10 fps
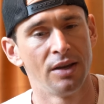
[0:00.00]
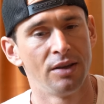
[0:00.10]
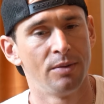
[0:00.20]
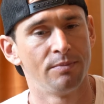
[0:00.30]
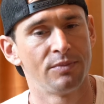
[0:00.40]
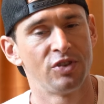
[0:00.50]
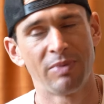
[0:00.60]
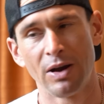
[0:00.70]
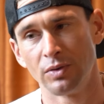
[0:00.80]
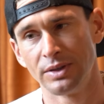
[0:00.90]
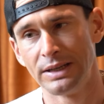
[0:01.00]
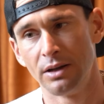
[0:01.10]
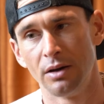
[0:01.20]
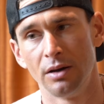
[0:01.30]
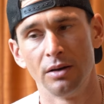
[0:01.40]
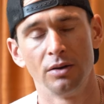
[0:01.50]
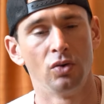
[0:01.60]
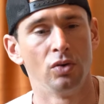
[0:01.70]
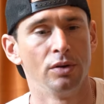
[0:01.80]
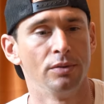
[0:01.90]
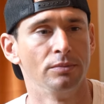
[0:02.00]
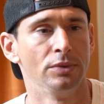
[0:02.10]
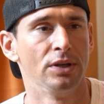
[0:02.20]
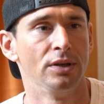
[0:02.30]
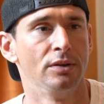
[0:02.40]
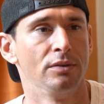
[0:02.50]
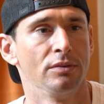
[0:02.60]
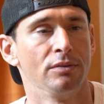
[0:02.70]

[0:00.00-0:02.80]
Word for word: you know, spirulina or uh,